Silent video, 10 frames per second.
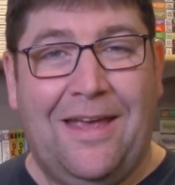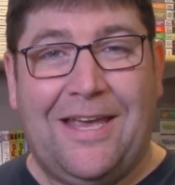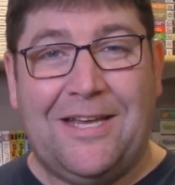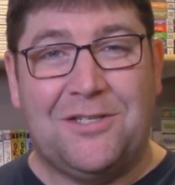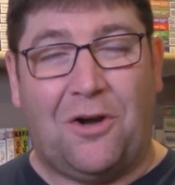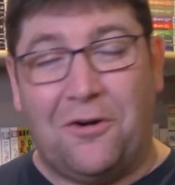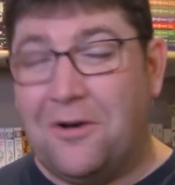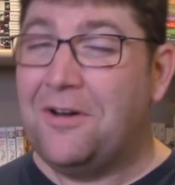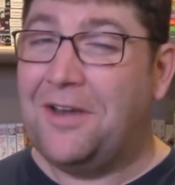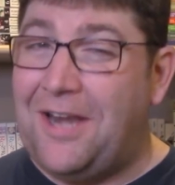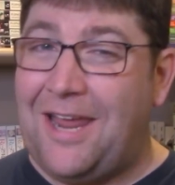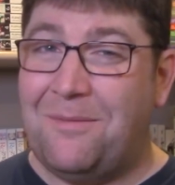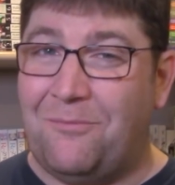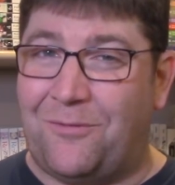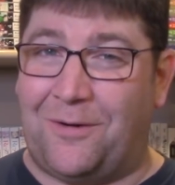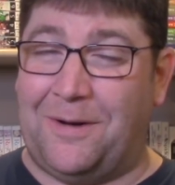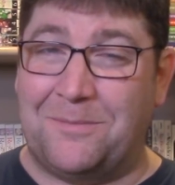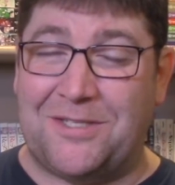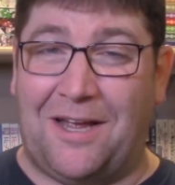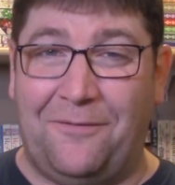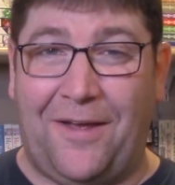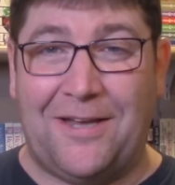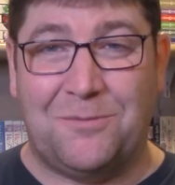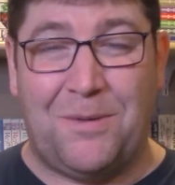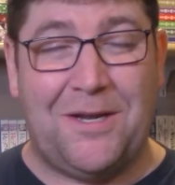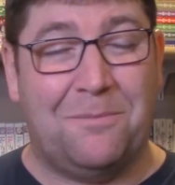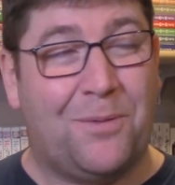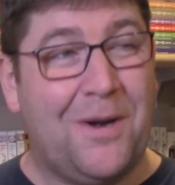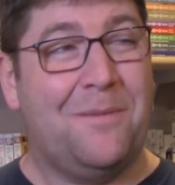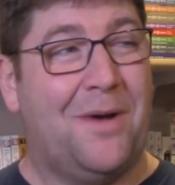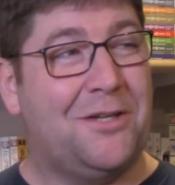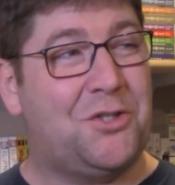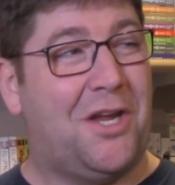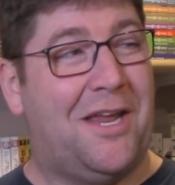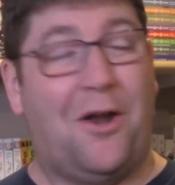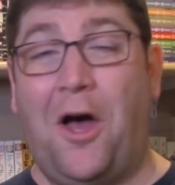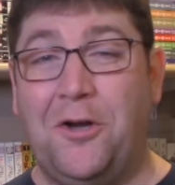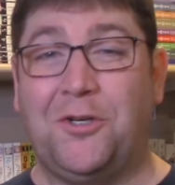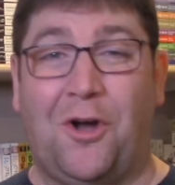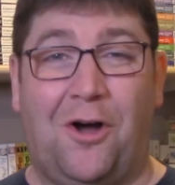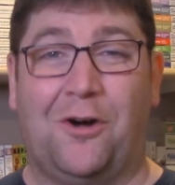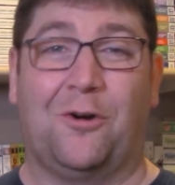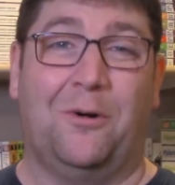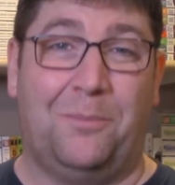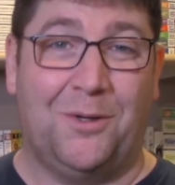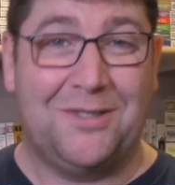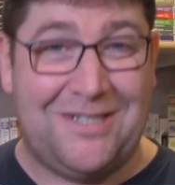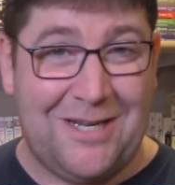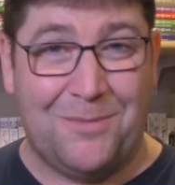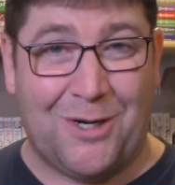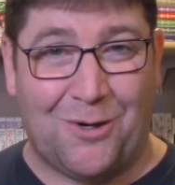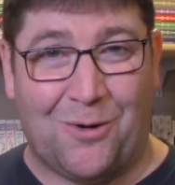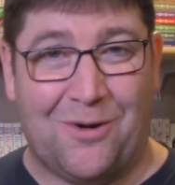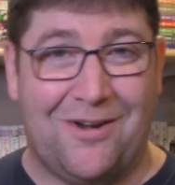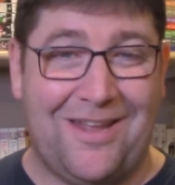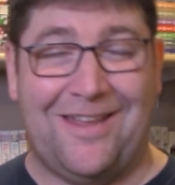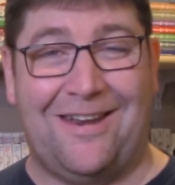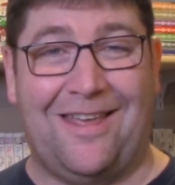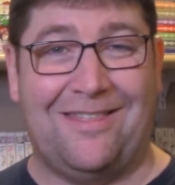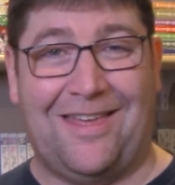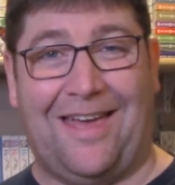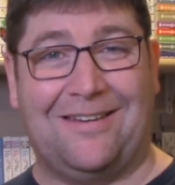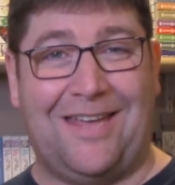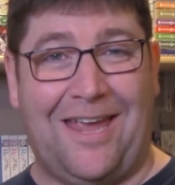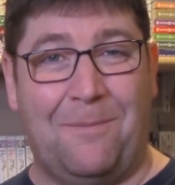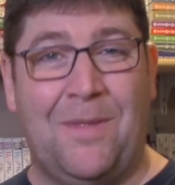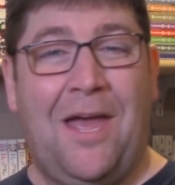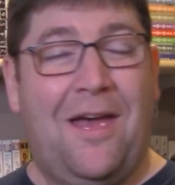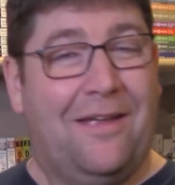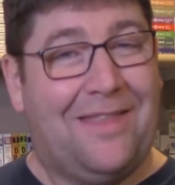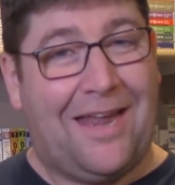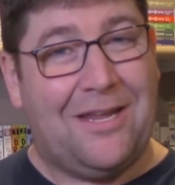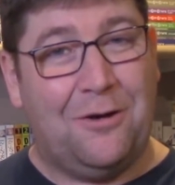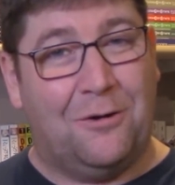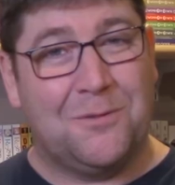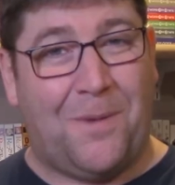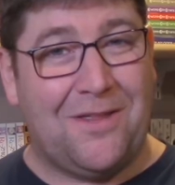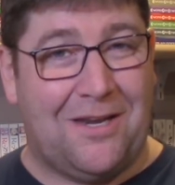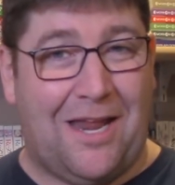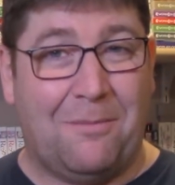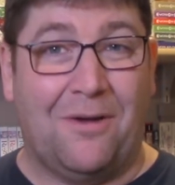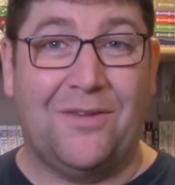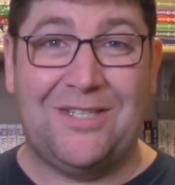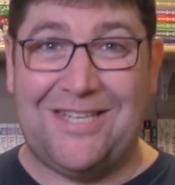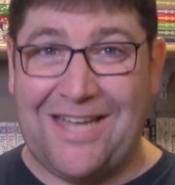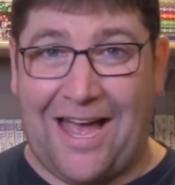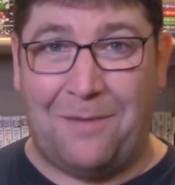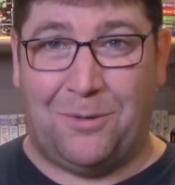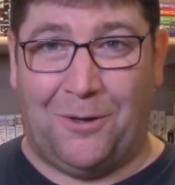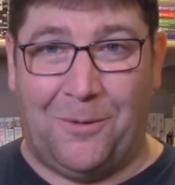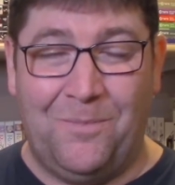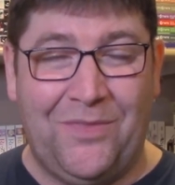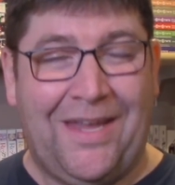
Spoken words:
He's earned a name for himself as being pretty much an unconquerable demon lord in that game that he goes by the name of Diablo.